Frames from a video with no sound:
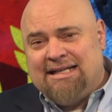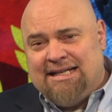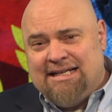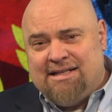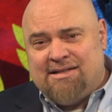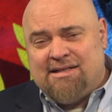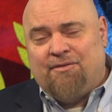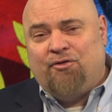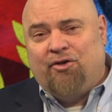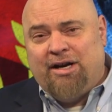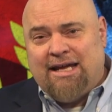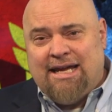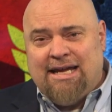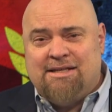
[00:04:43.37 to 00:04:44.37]
He is
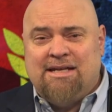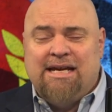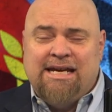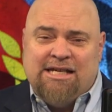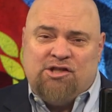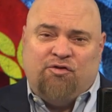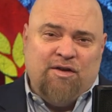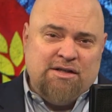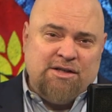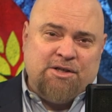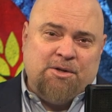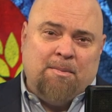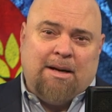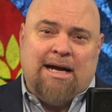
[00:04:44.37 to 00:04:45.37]
suffering. He is his
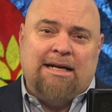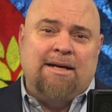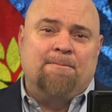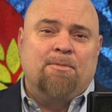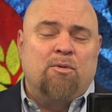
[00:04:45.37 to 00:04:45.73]
physical body,